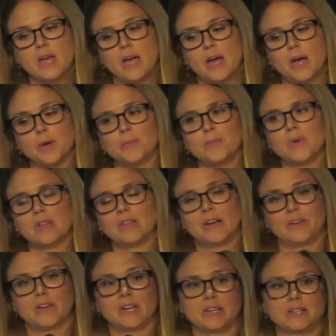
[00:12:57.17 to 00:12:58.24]

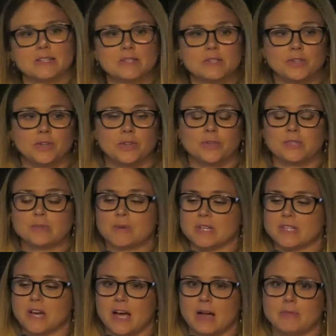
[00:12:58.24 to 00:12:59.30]
allowing us to spend
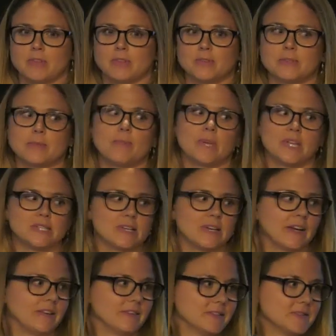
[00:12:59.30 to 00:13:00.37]
time on those amazing
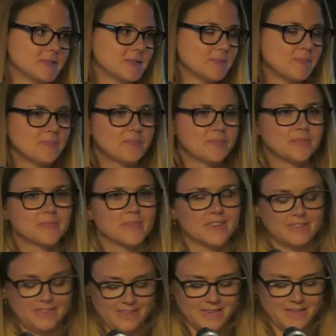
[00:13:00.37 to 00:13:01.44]
islands.
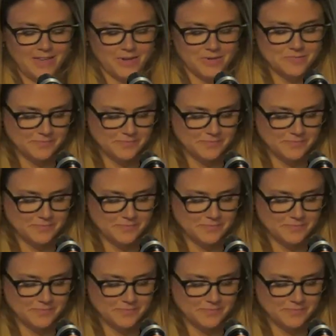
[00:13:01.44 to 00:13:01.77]
Thank you.